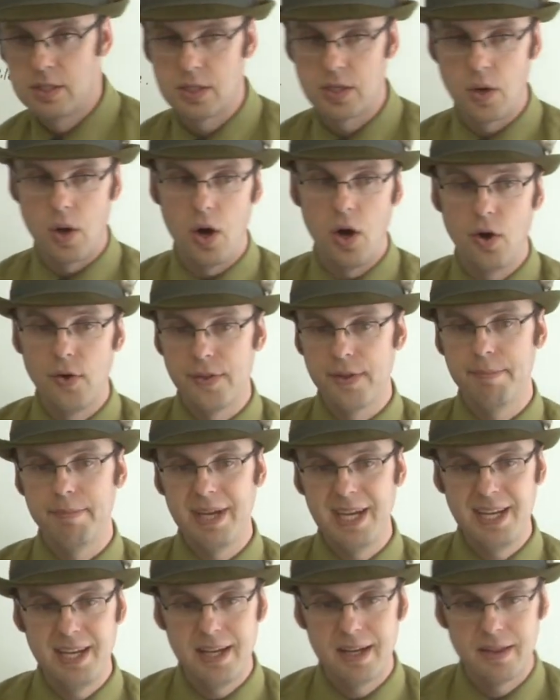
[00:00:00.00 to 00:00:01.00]
so all the
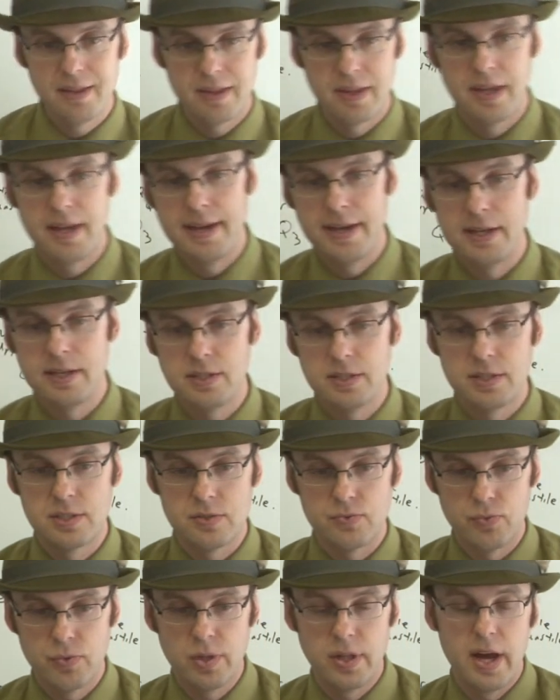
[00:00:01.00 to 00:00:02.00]
median
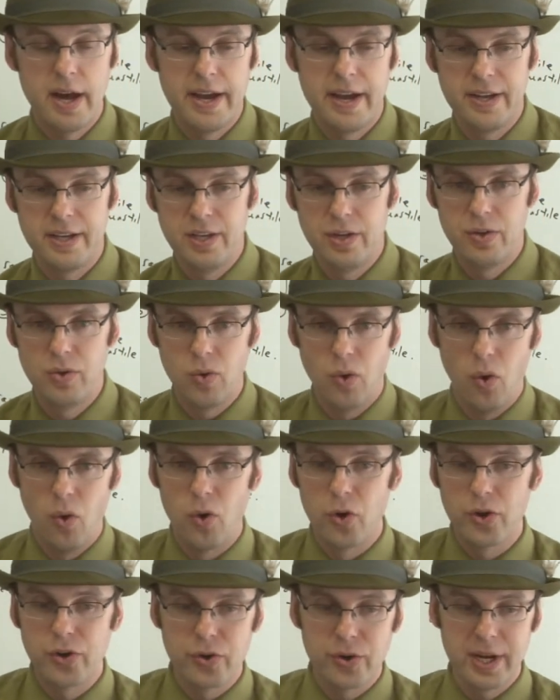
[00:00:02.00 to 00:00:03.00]
things rely on you
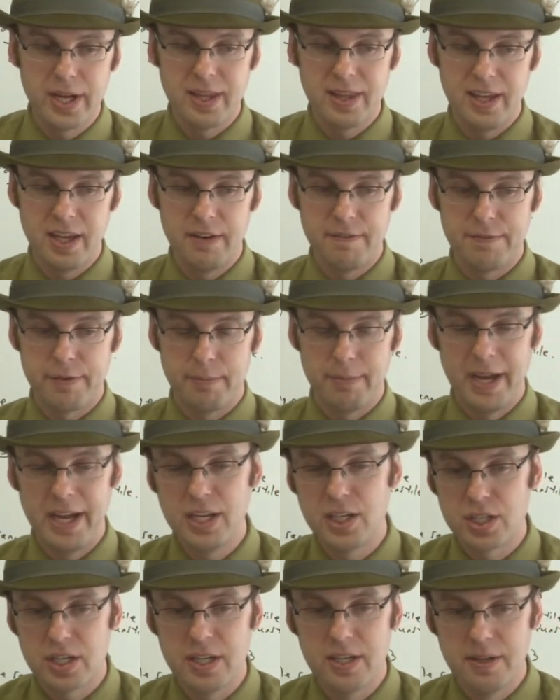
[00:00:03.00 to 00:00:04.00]
ordering the
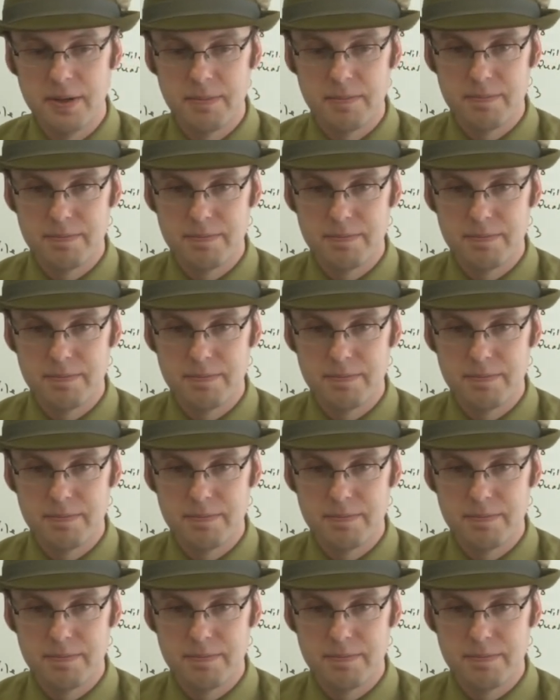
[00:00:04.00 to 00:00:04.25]
information,